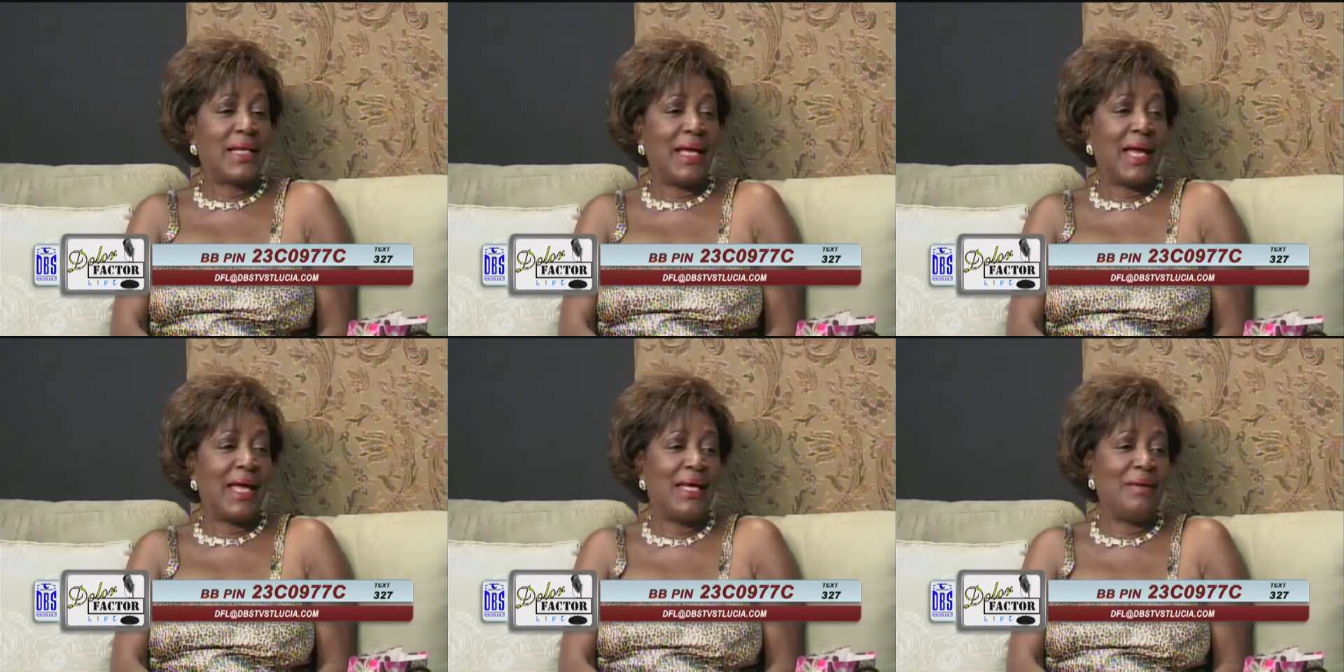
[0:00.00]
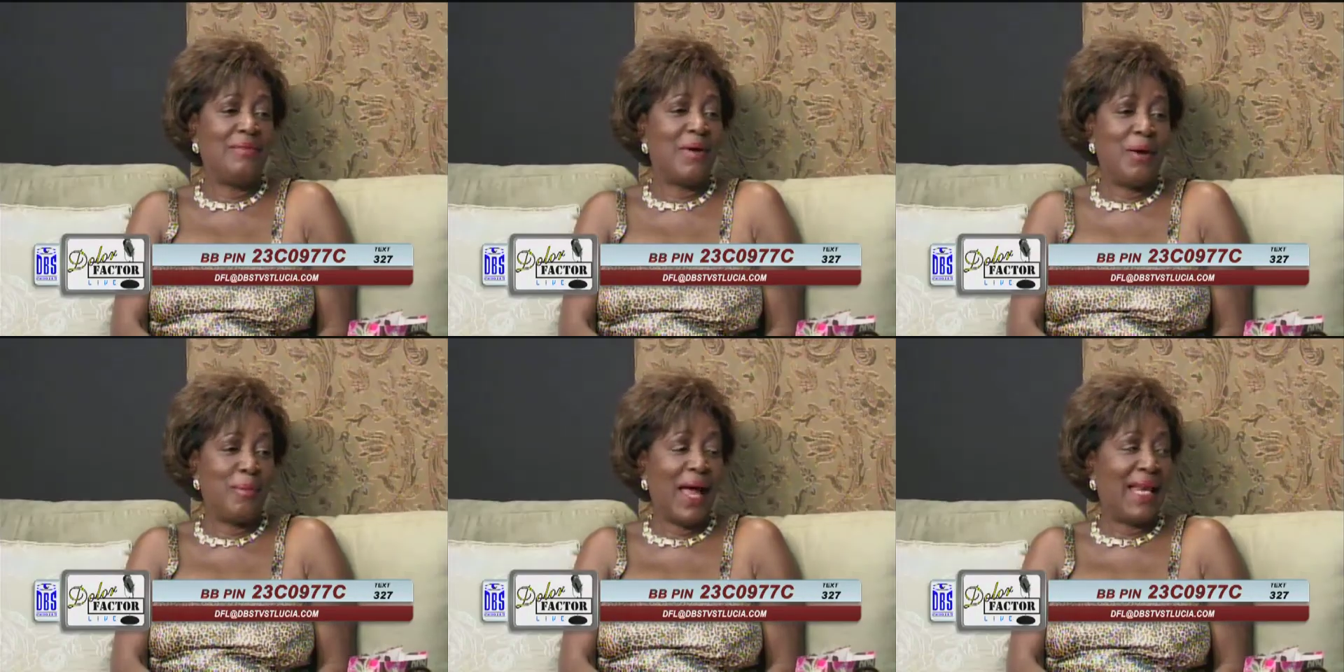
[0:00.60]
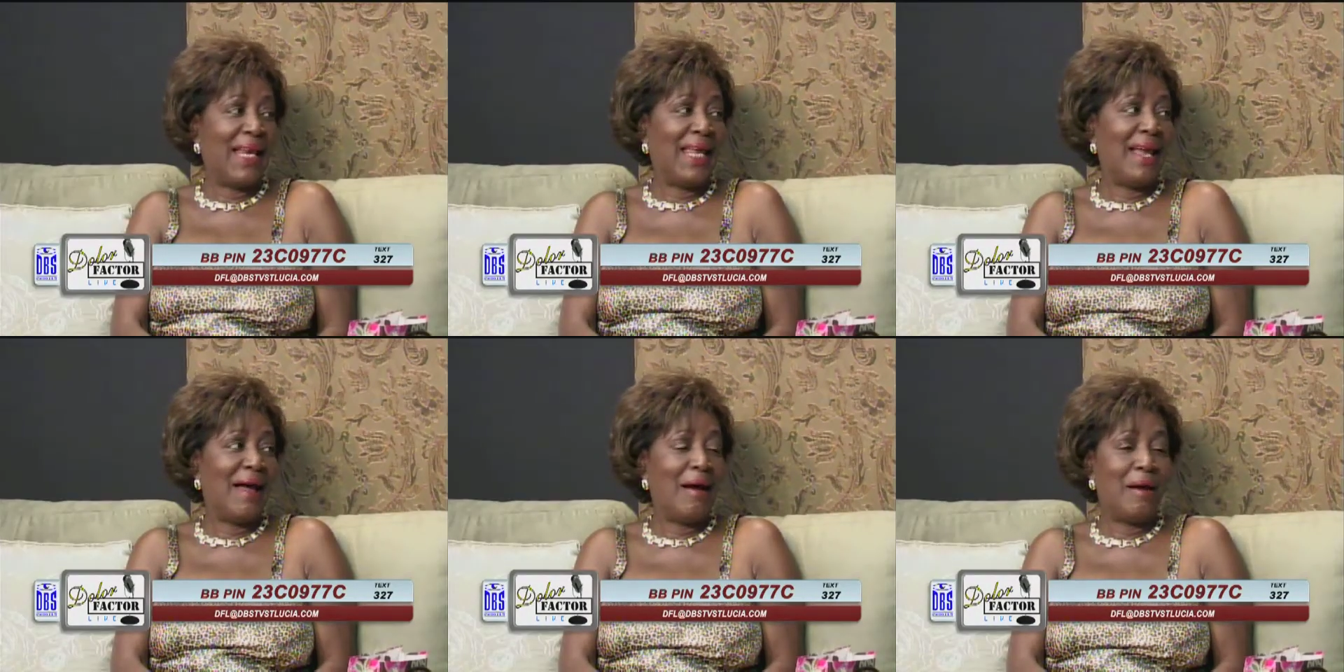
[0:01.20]
I eat very badly.
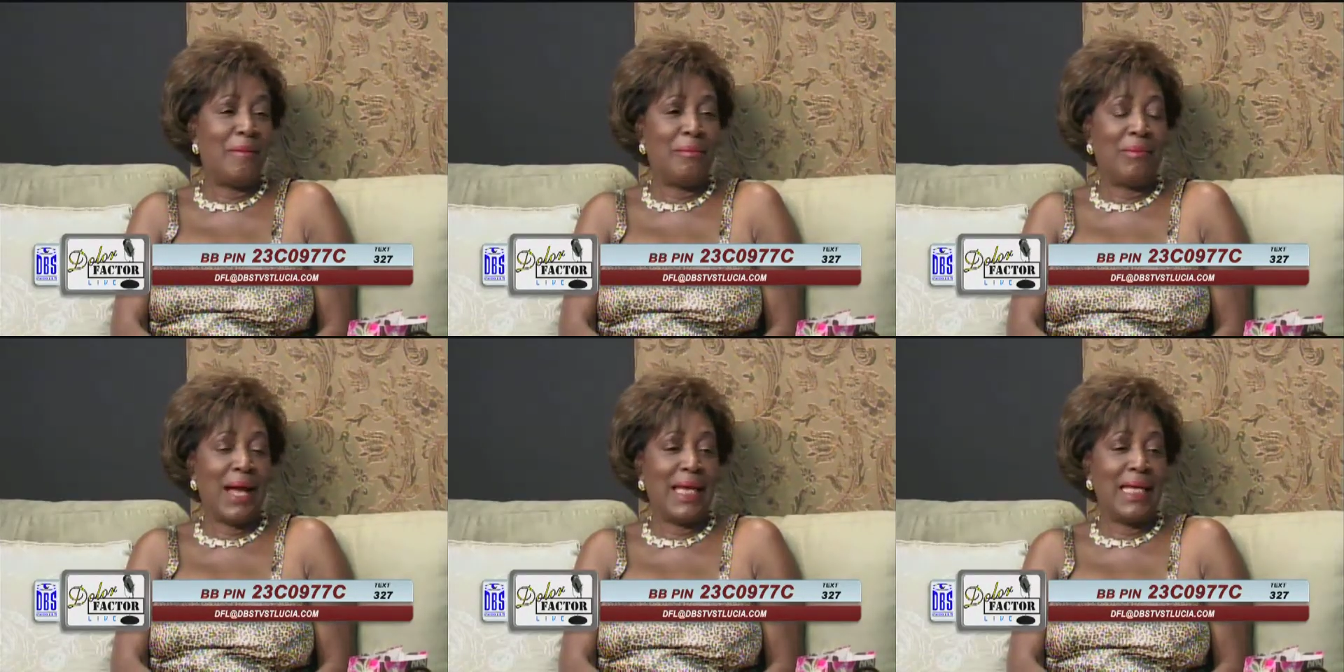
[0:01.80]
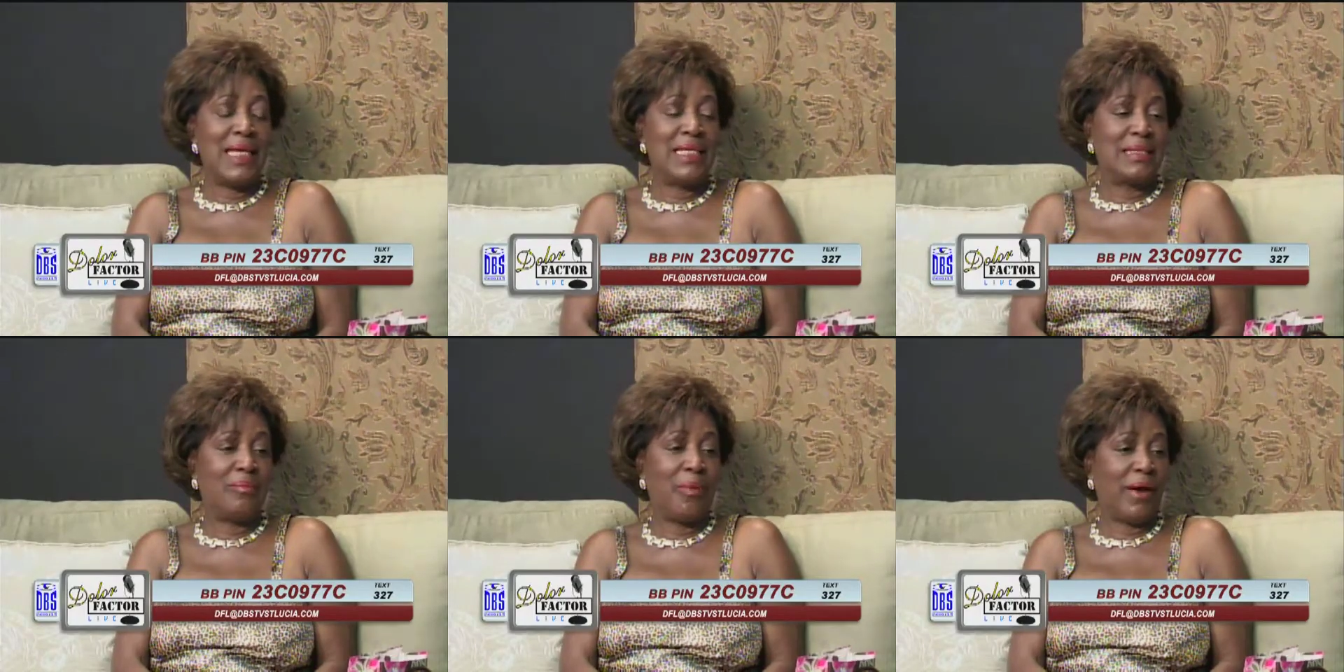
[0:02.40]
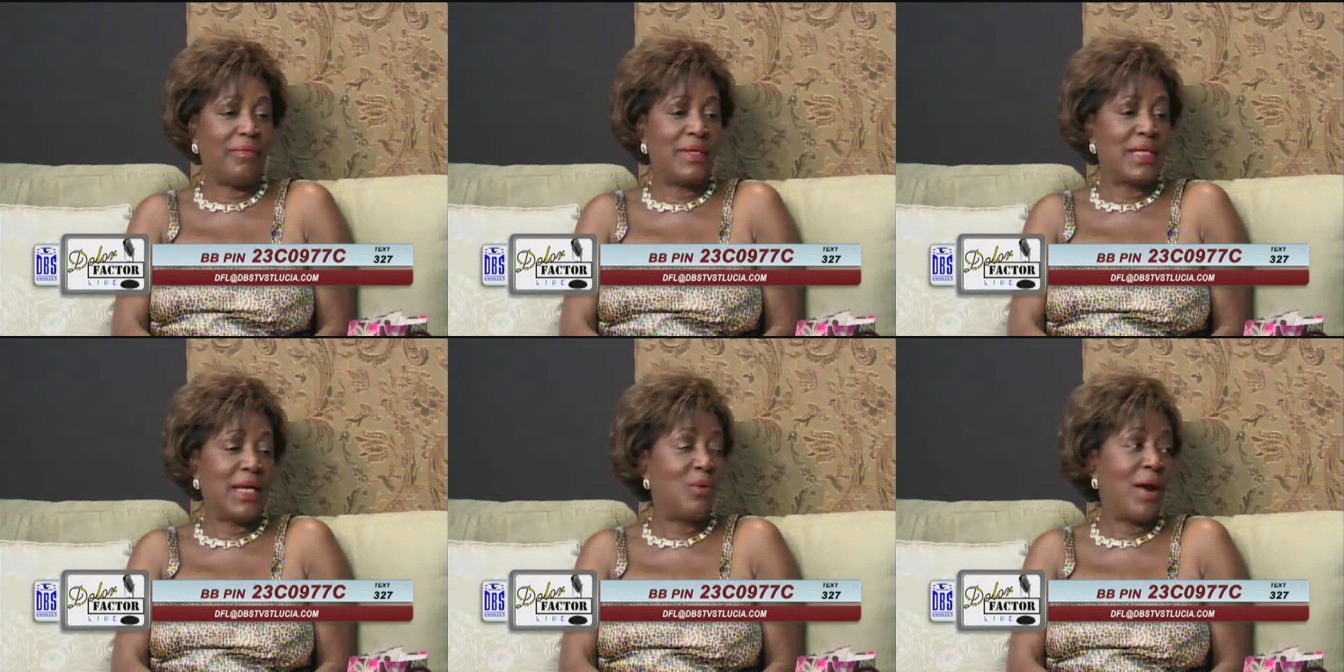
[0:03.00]
I eat
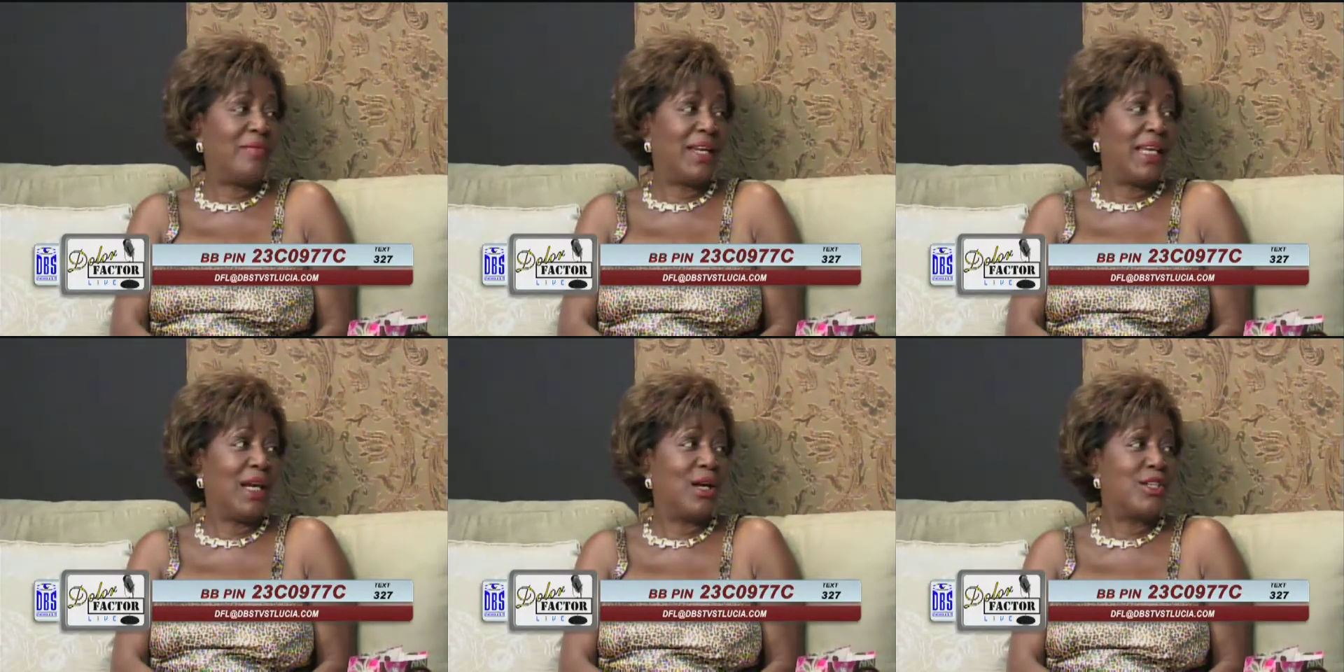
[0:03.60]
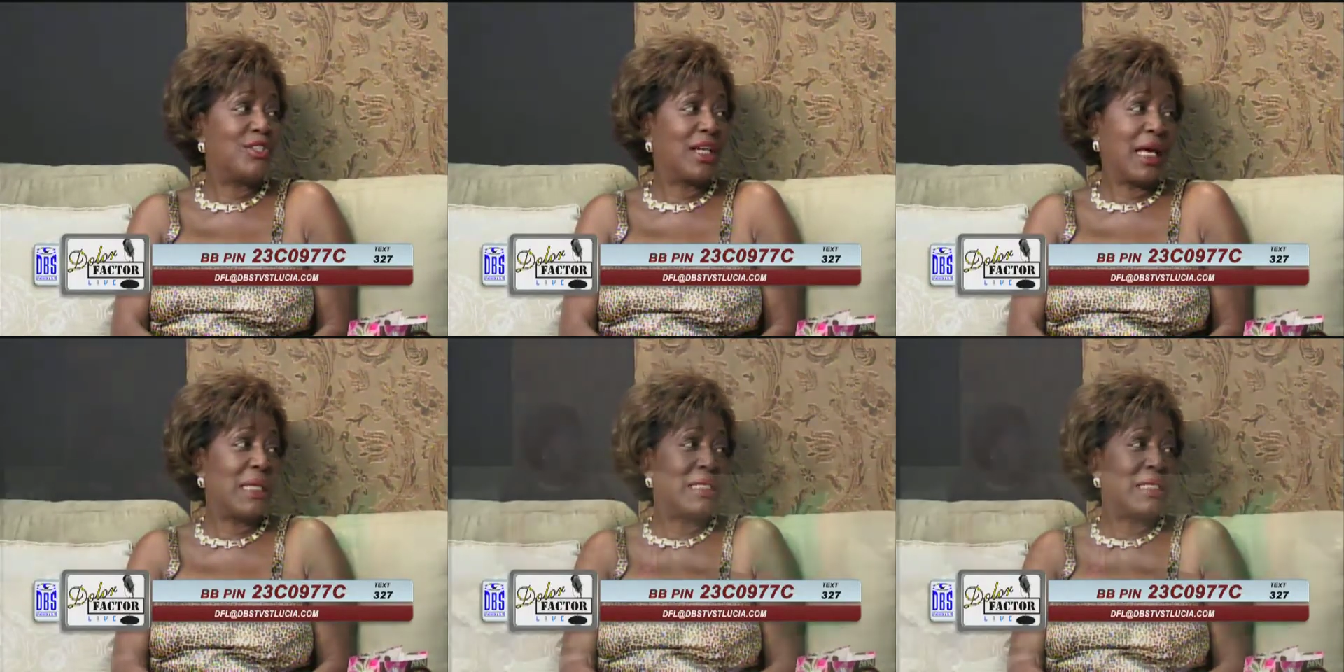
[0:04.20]
breakfast, I don't have any lunch, and I eat